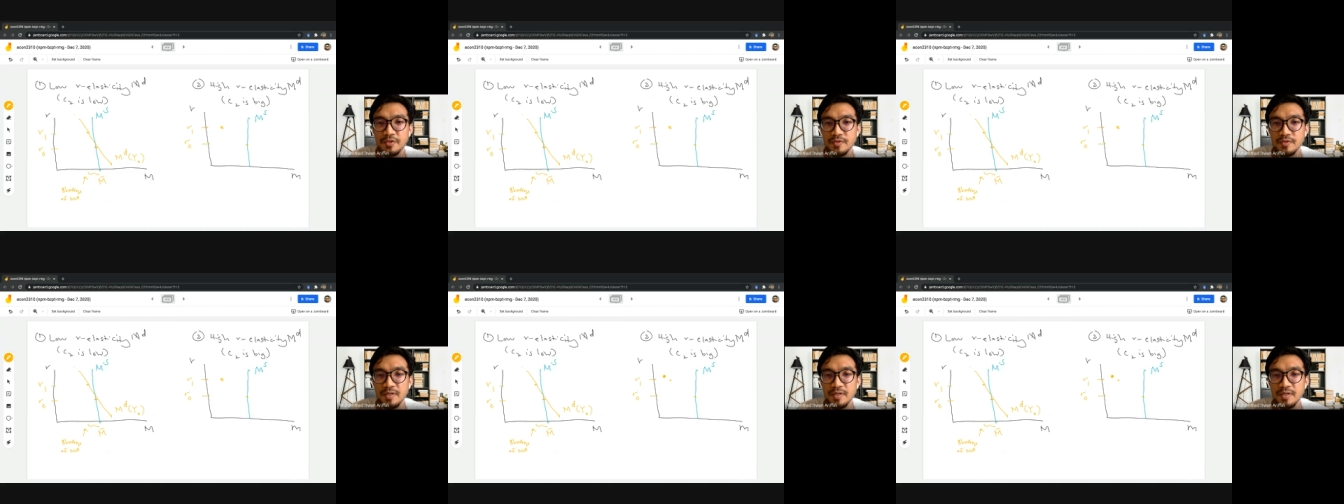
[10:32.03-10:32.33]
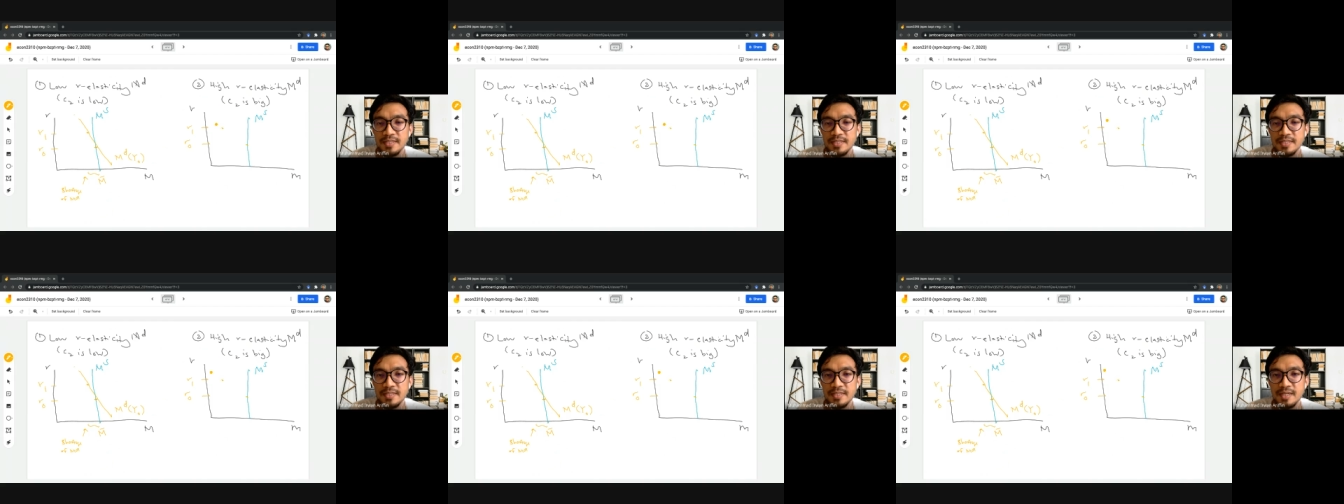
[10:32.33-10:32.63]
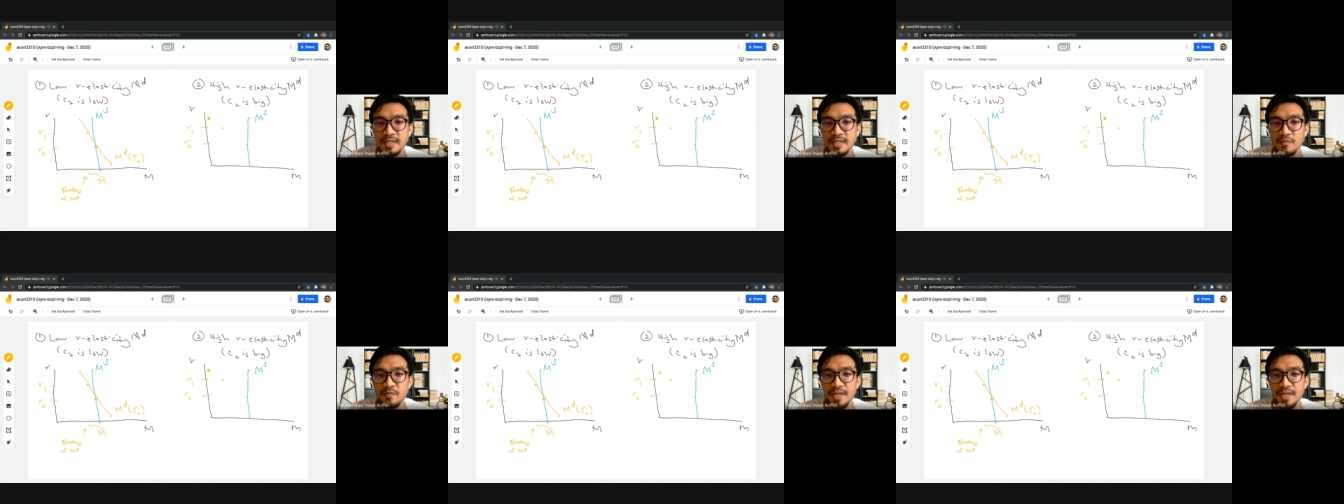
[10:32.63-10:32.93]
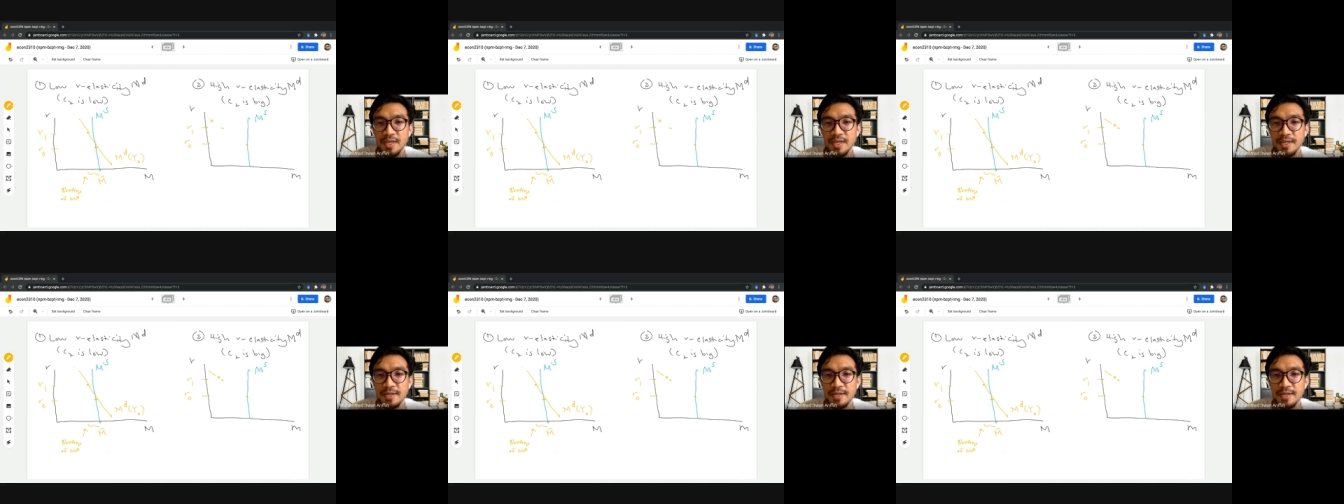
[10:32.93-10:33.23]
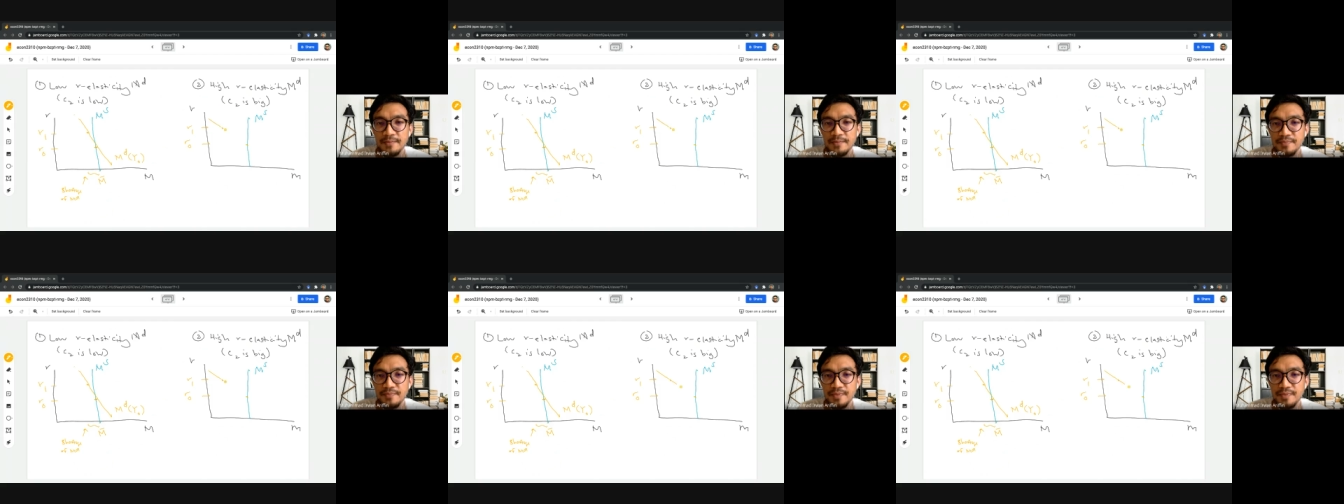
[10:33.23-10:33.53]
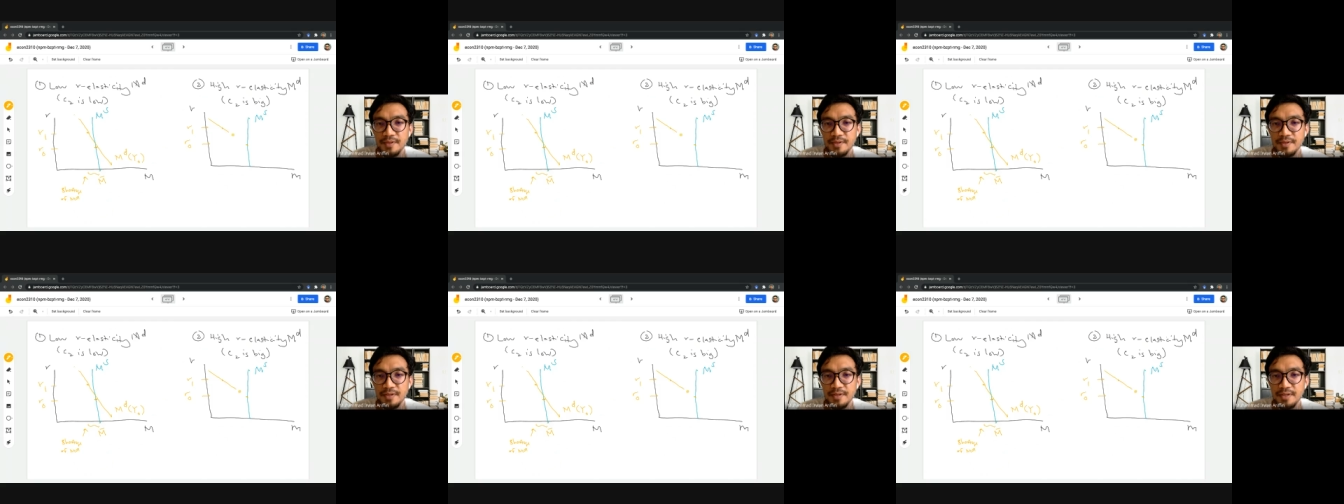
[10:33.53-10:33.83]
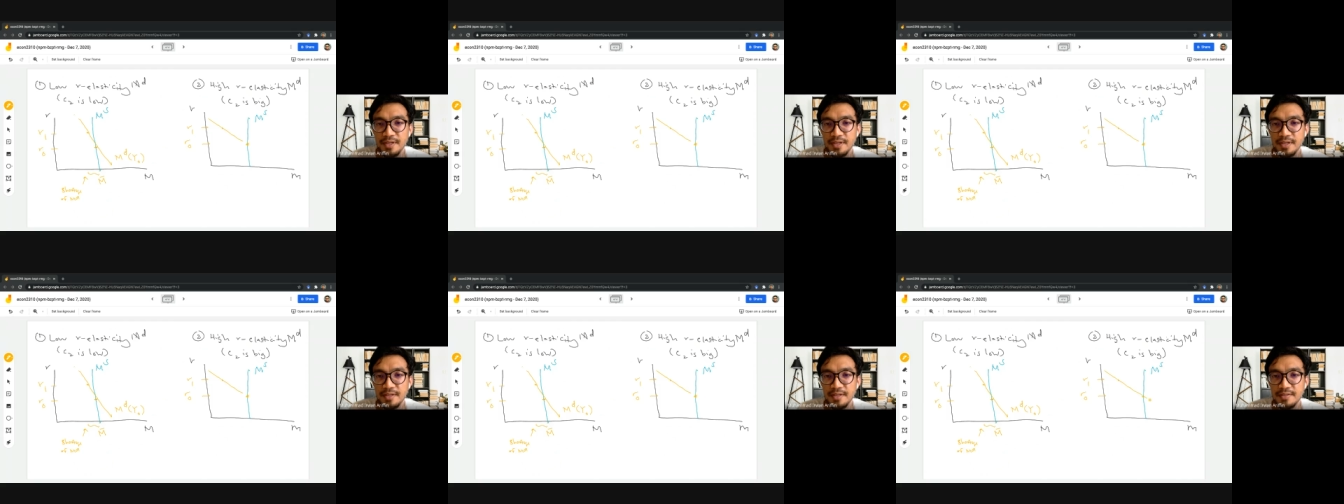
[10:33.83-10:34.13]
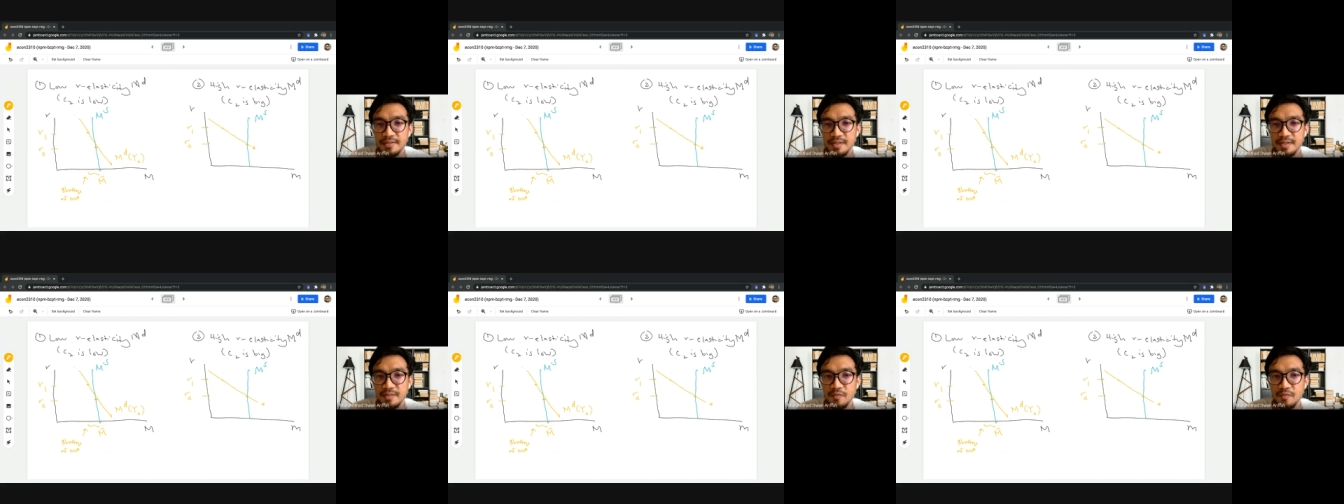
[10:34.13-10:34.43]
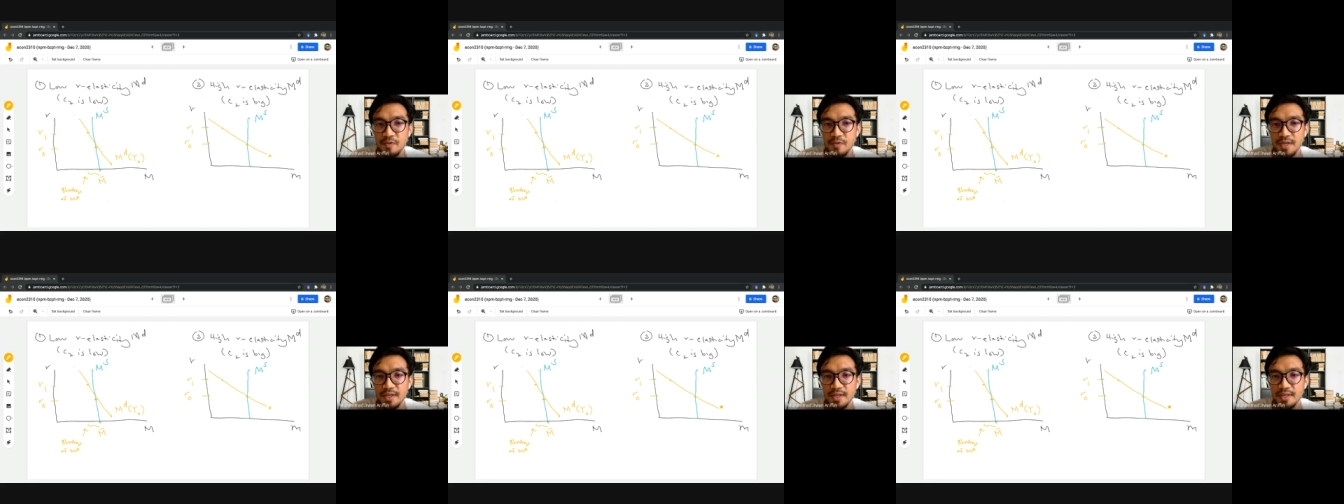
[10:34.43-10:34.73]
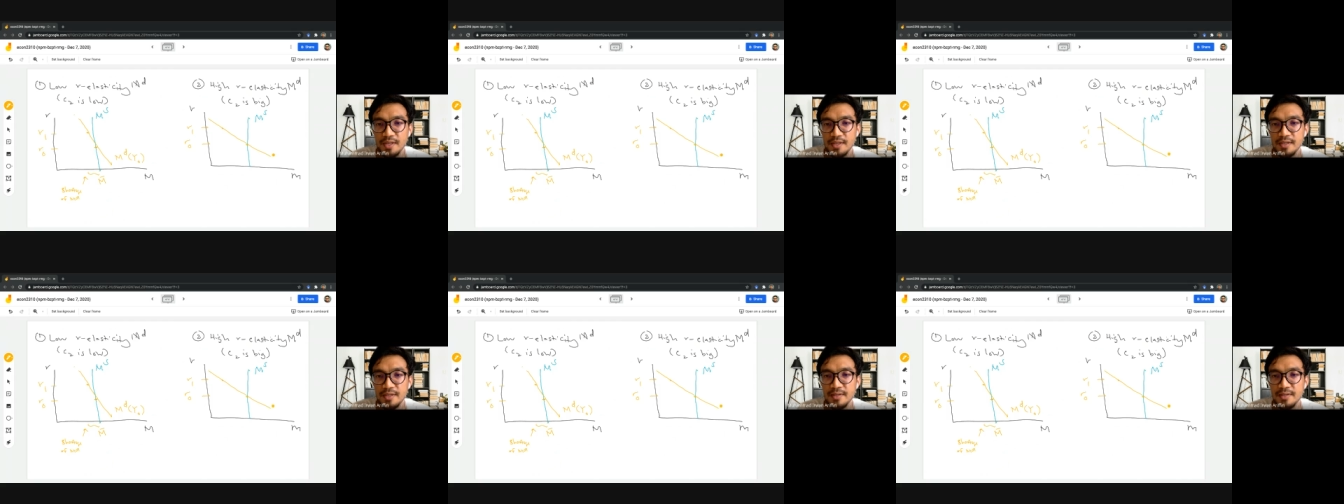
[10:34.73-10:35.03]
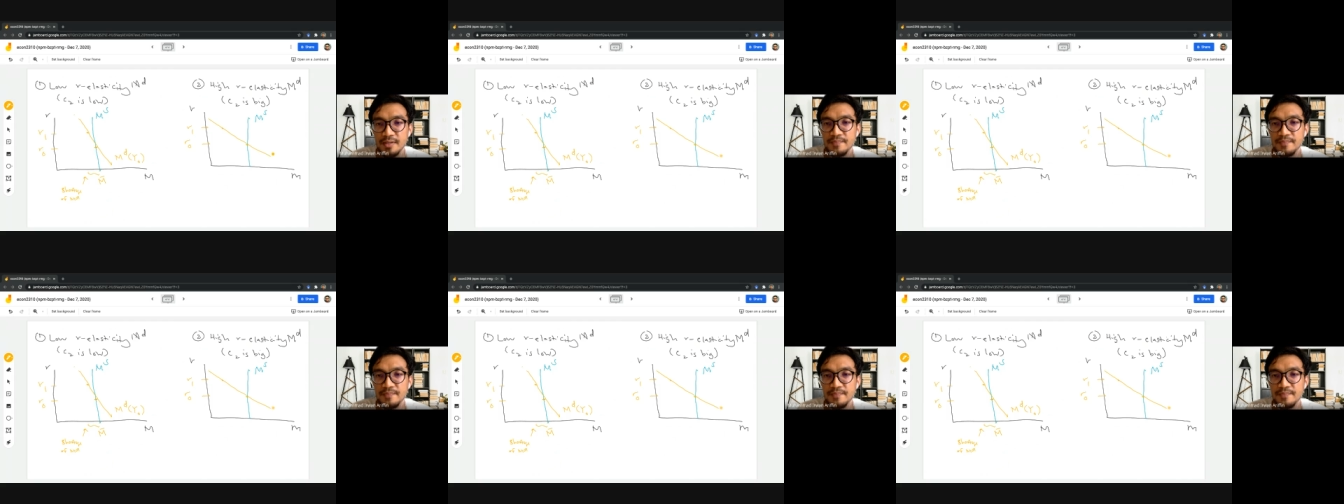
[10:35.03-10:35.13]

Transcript: So let's say somewhere here, okay, somewhere here.